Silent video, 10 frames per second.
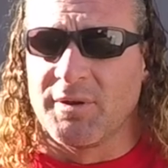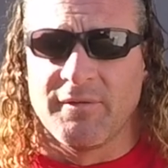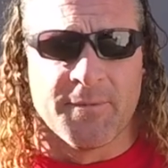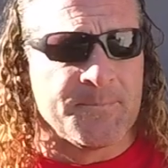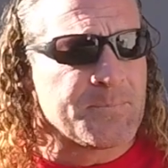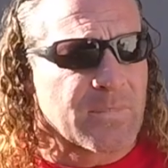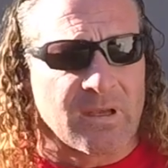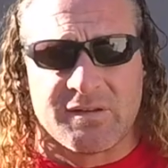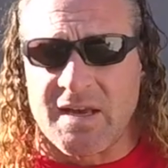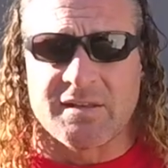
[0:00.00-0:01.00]
them
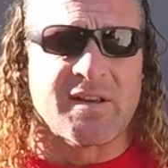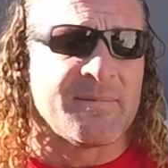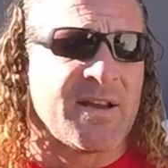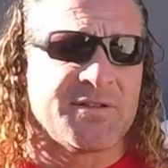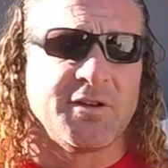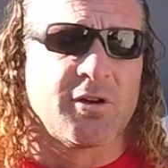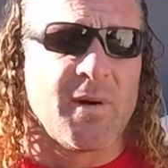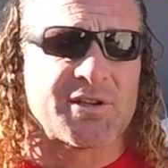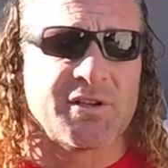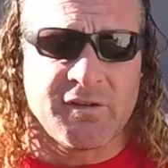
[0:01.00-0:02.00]
take the time to answer your
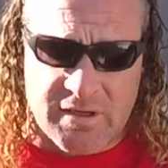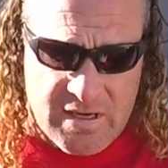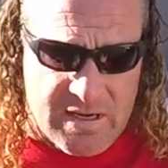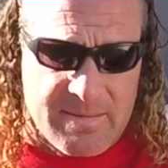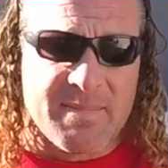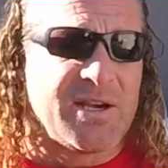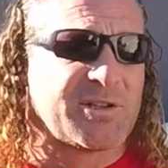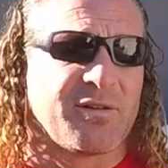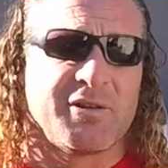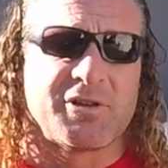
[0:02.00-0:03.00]
questions, make
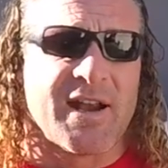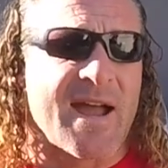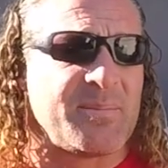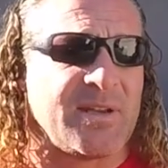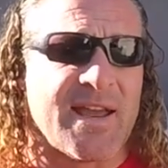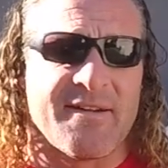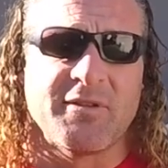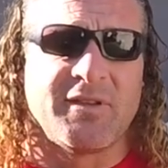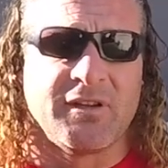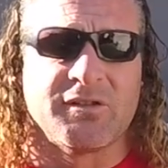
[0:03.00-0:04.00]
sure that you're happy and have the
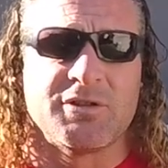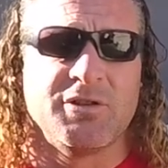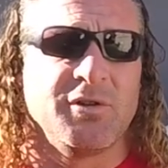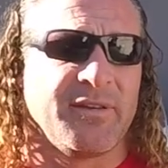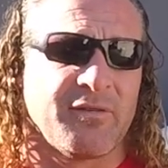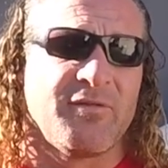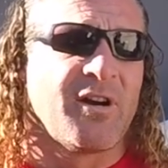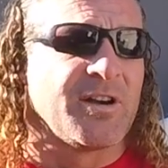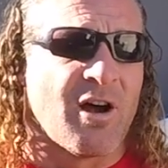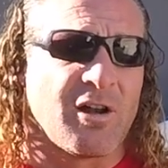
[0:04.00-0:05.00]
things that you do, and they're
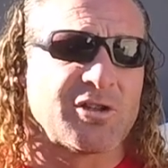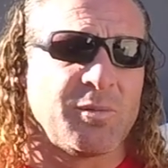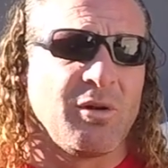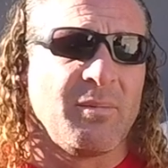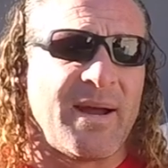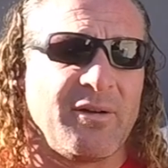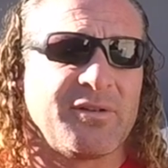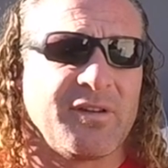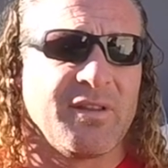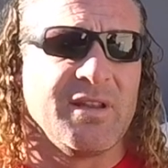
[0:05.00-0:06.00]
very knowledgeable
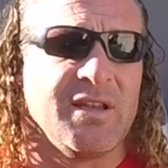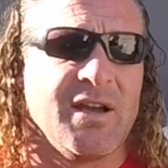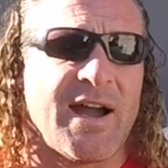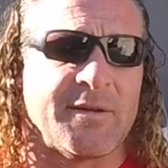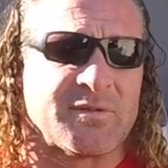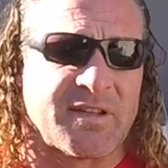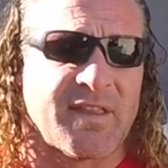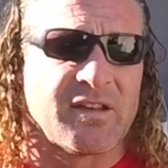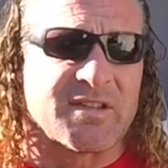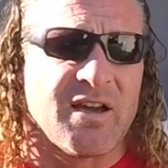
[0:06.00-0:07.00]
about the items that
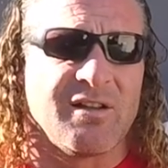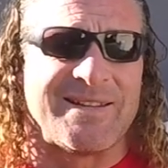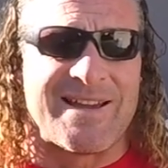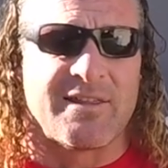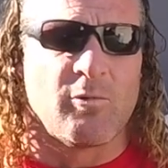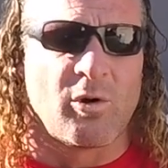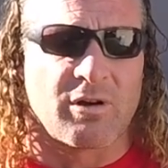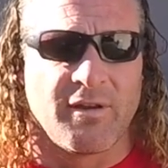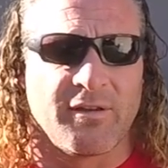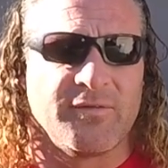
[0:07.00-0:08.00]
they sell and how they
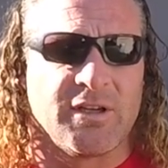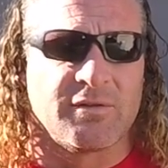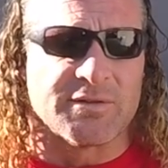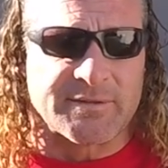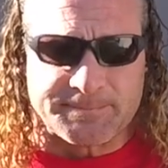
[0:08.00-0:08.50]
work on the vehicles.